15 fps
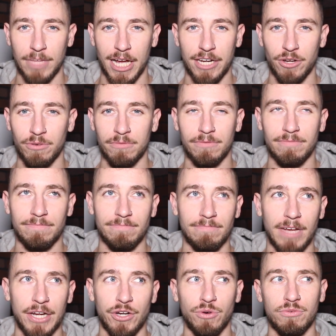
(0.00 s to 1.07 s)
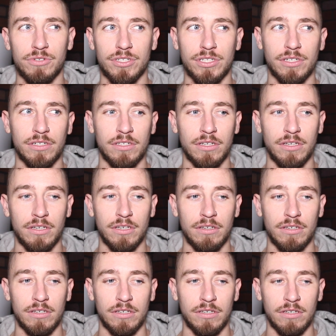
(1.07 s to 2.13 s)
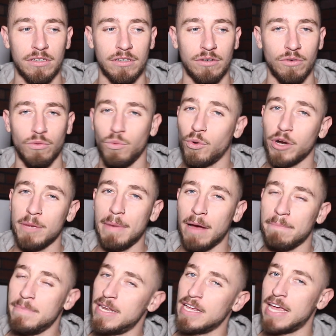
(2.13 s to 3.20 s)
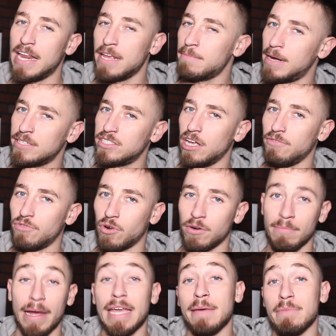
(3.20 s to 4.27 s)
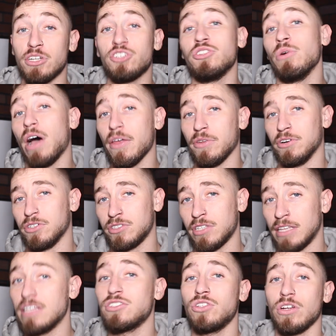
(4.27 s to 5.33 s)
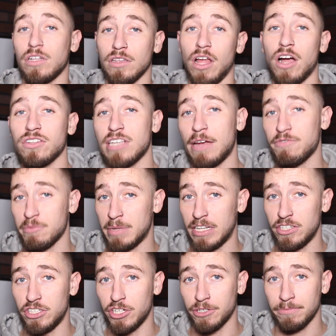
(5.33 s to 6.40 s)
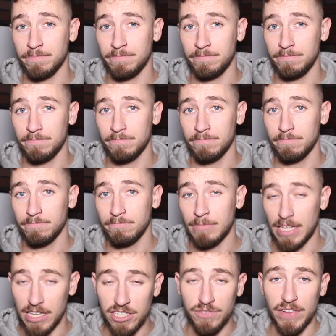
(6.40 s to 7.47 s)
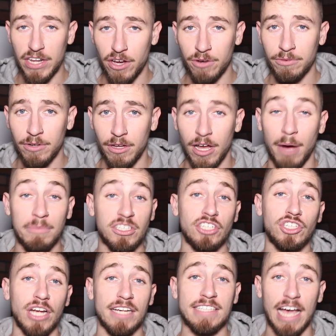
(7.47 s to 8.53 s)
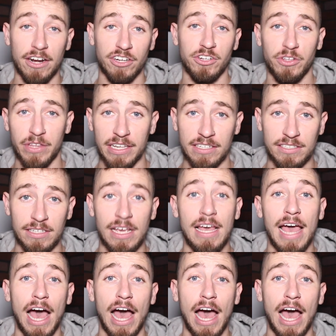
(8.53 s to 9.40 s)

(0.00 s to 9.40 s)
I don't worry about mitigating myself or my image to others. And this took a long time for me to do. In this video, I'm gonna teach you guys how to do this.